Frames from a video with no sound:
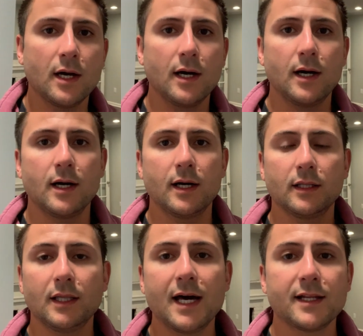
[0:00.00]
a
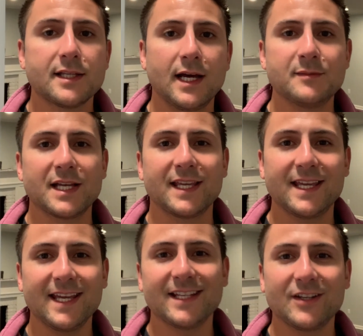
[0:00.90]
lot of times I
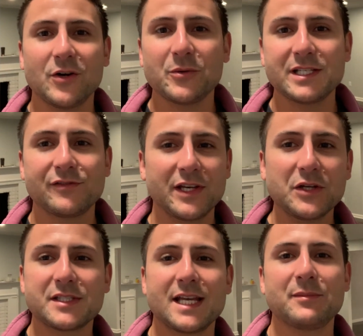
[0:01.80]
can't always
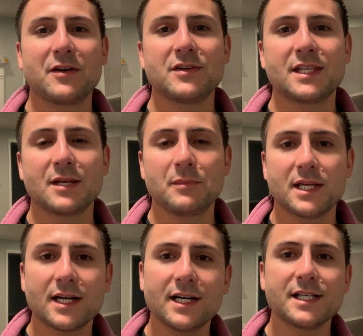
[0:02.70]
videotape everything
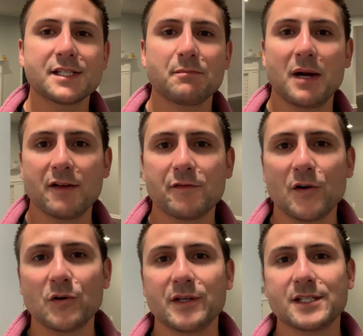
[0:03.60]
because my
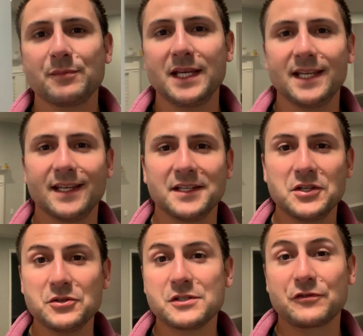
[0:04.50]
phone is being
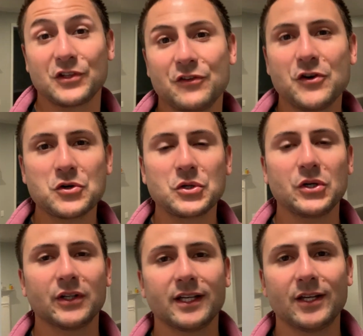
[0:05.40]
used for the phone
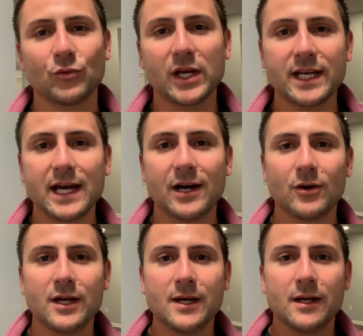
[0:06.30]
call. And right
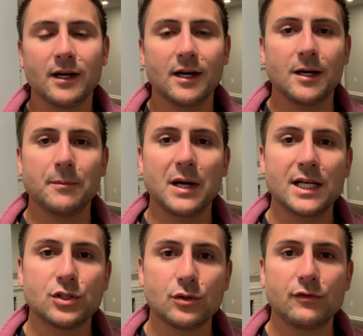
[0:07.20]
now
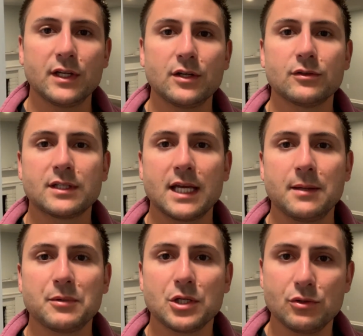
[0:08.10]
I do
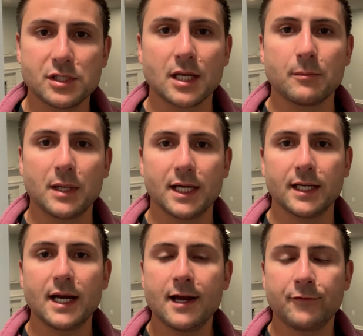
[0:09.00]
videotape using
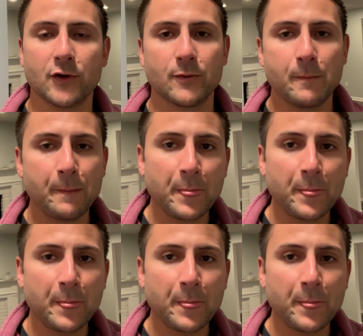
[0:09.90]
my iPhone.